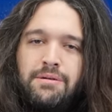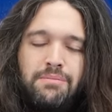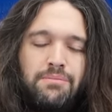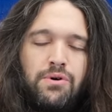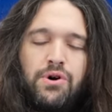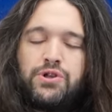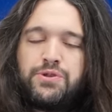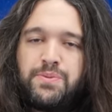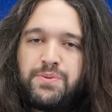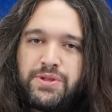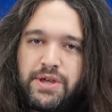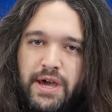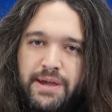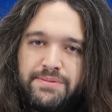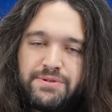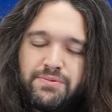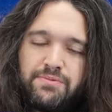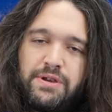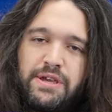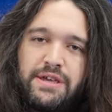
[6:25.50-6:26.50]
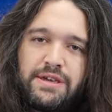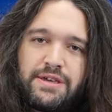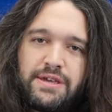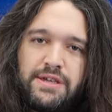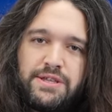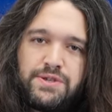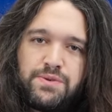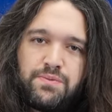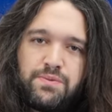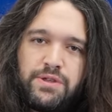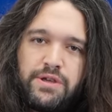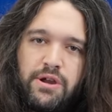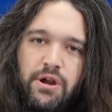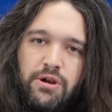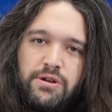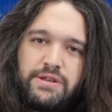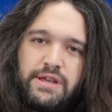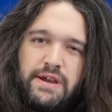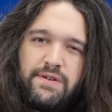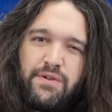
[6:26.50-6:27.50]
multiple times a week, it's really
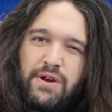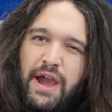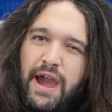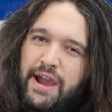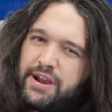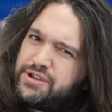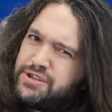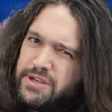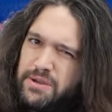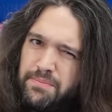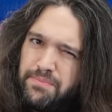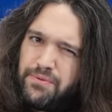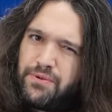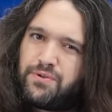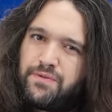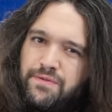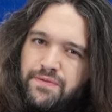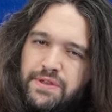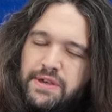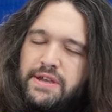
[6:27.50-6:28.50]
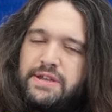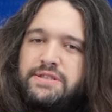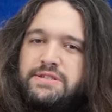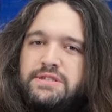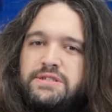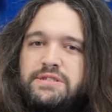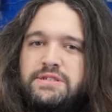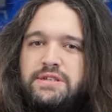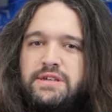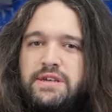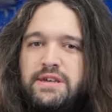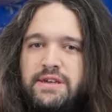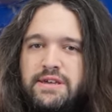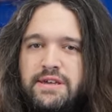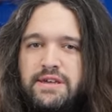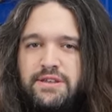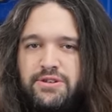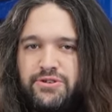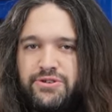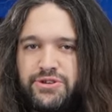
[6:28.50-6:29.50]
hard to ever actually improve things
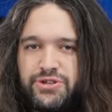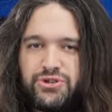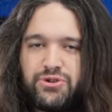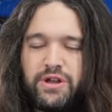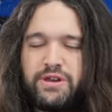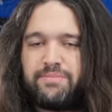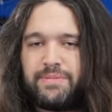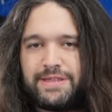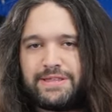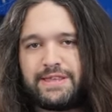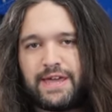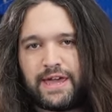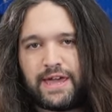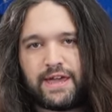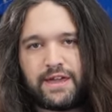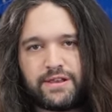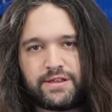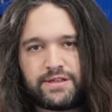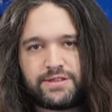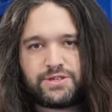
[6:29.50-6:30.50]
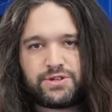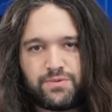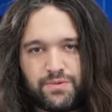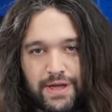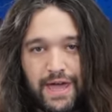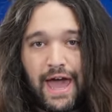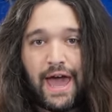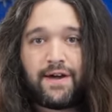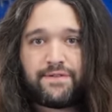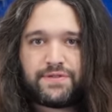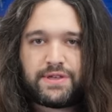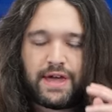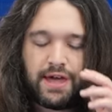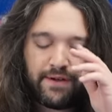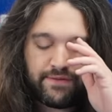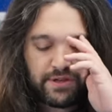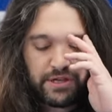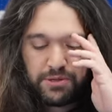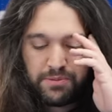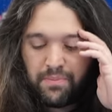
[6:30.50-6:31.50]
and you're just trying to maintain. And so we have to
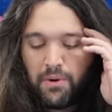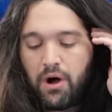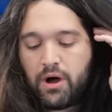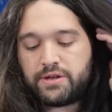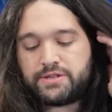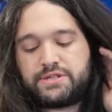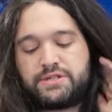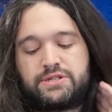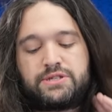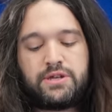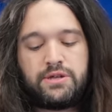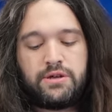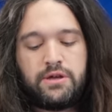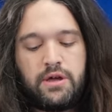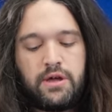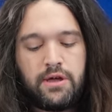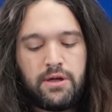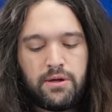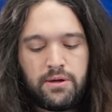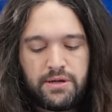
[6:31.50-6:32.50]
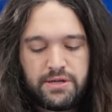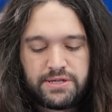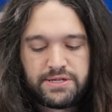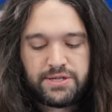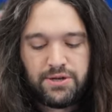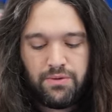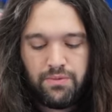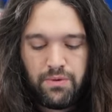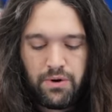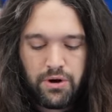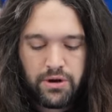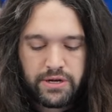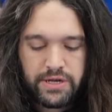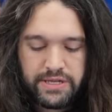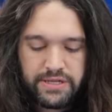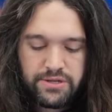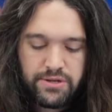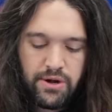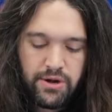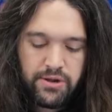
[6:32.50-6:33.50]
have these pauses to still work
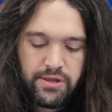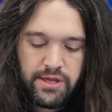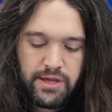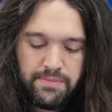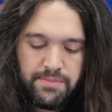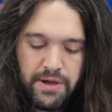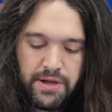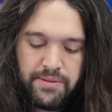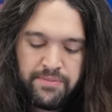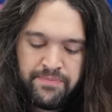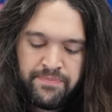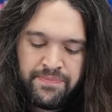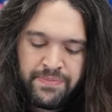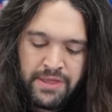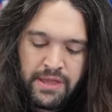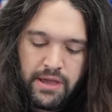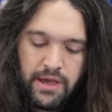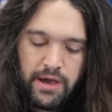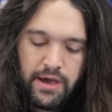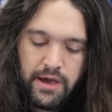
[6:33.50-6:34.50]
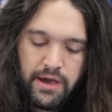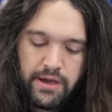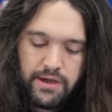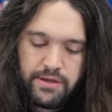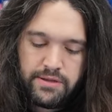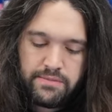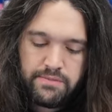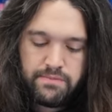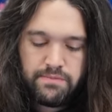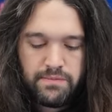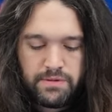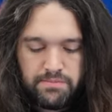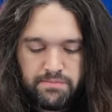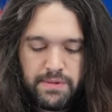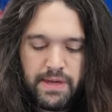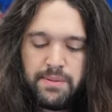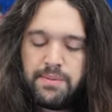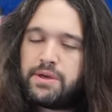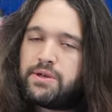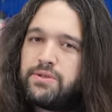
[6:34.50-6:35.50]
internally, but uh,
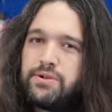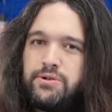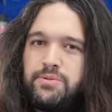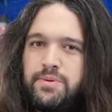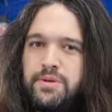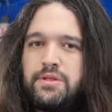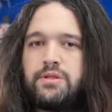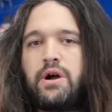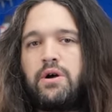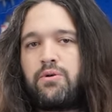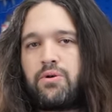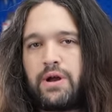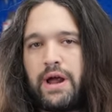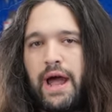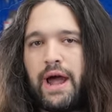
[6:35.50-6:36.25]
maybe a little bit lower